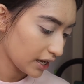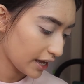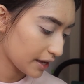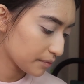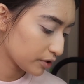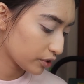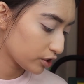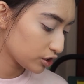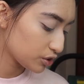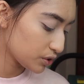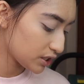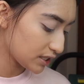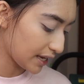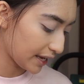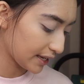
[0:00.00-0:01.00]
I'm going to
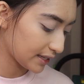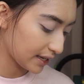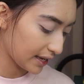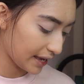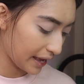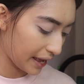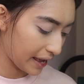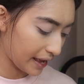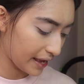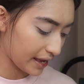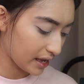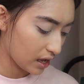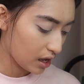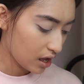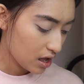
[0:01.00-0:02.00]
take
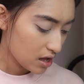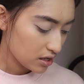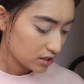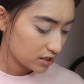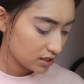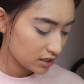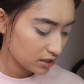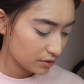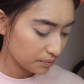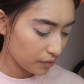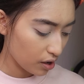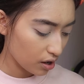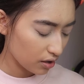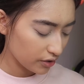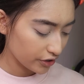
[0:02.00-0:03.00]
a
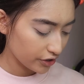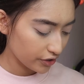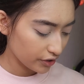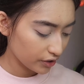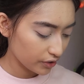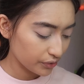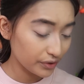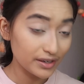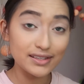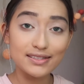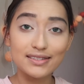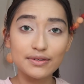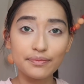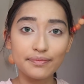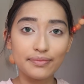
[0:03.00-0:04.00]
smaller
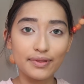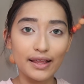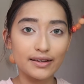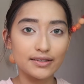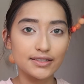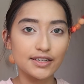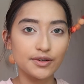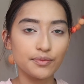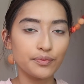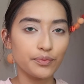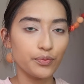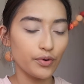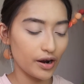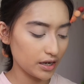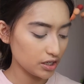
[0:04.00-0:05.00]
crease blending
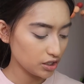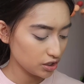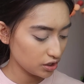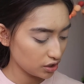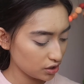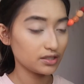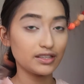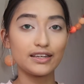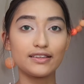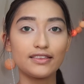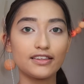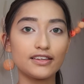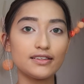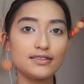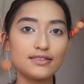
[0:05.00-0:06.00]
brush like
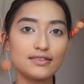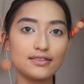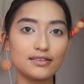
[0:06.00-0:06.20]
this.